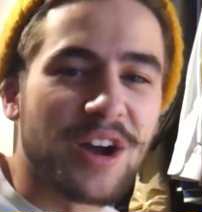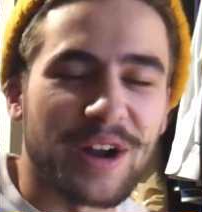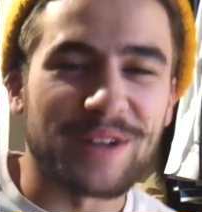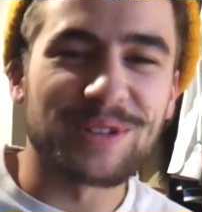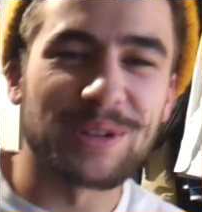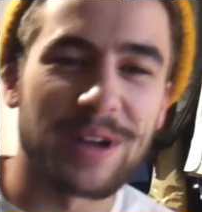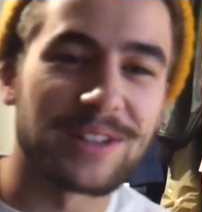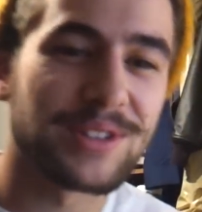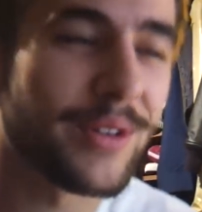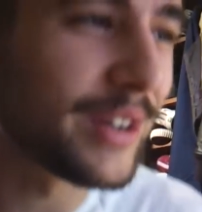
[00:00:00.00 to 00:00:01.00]
Alright, what's up
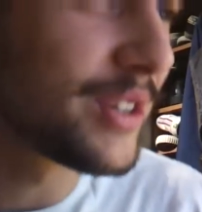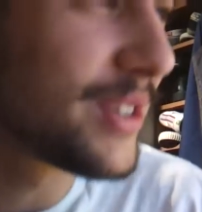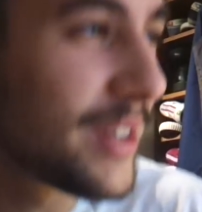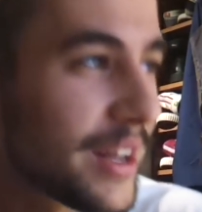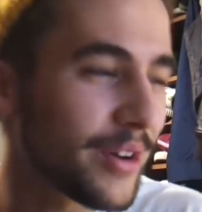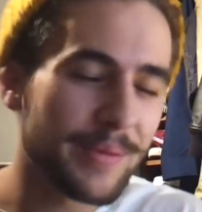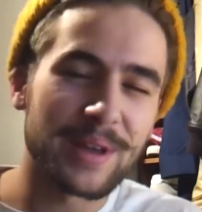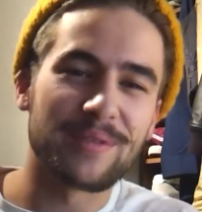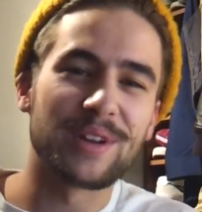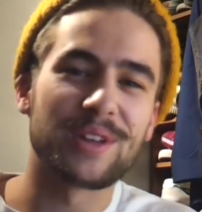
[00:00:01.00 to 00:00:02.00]
guys? So I just, I know I
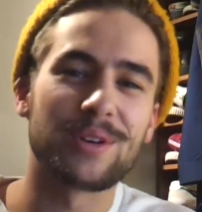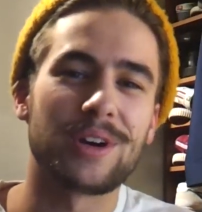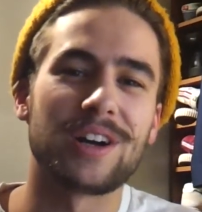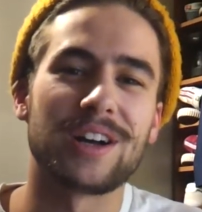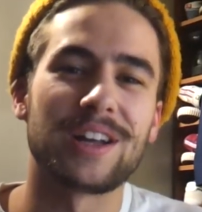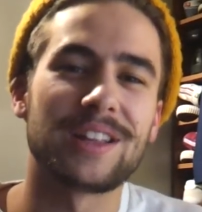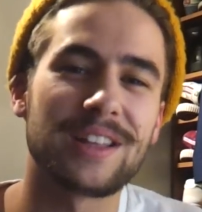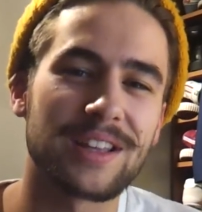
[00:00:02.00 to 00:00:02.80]
made a video uh,